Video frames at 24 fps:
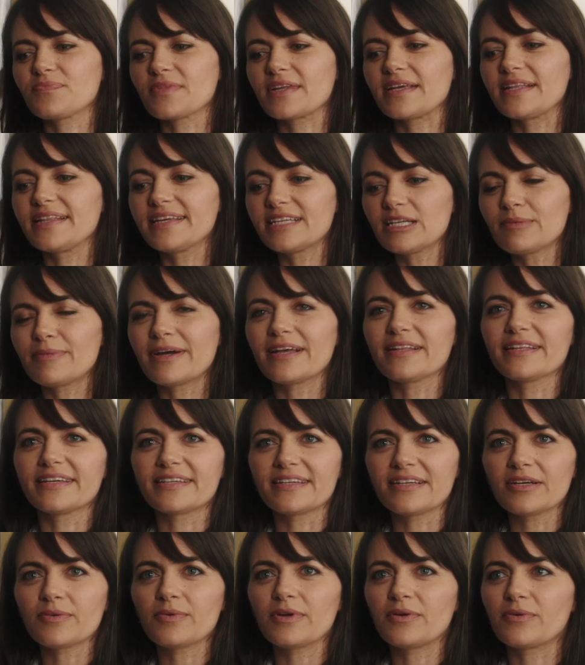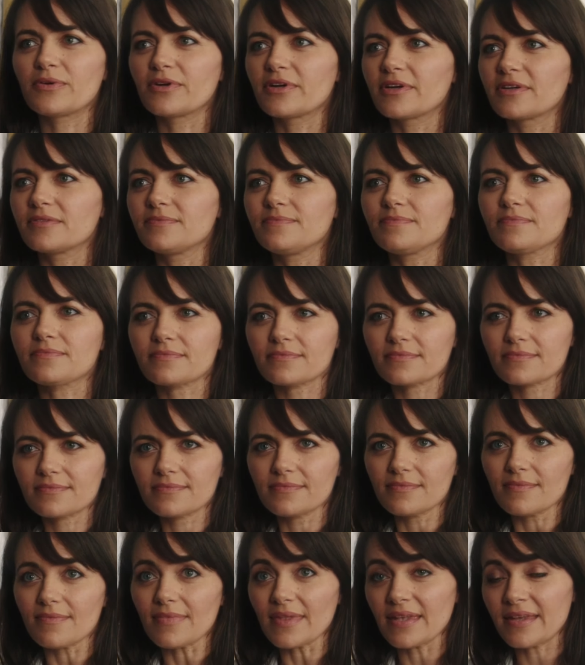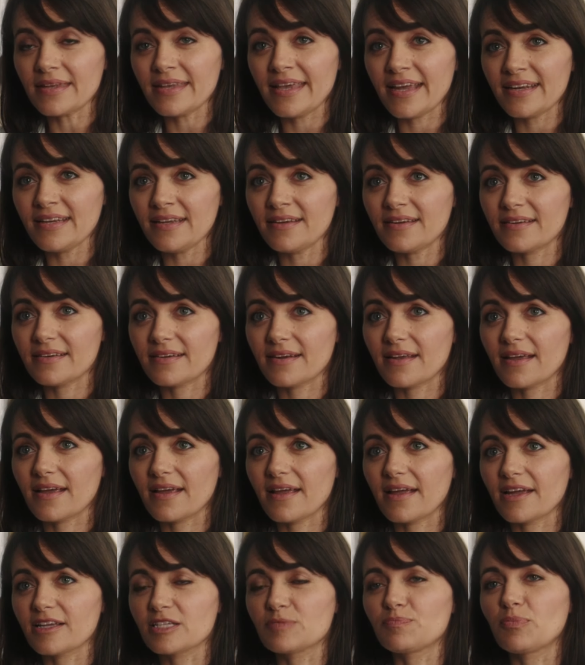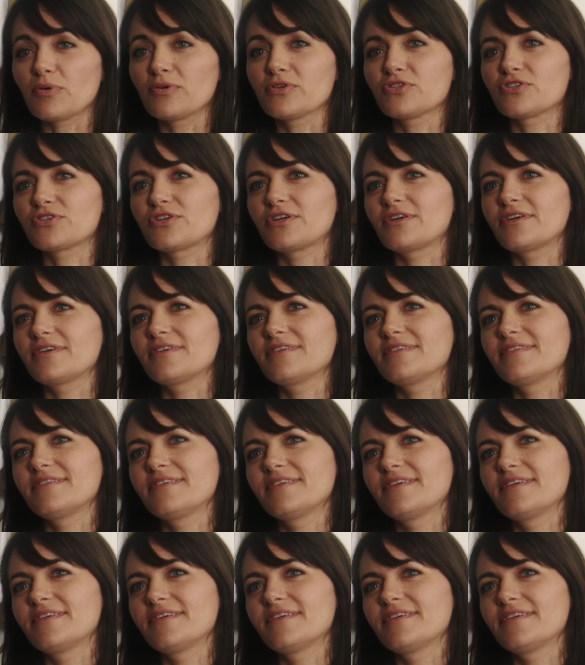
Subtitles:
Little by little, we were getting exposure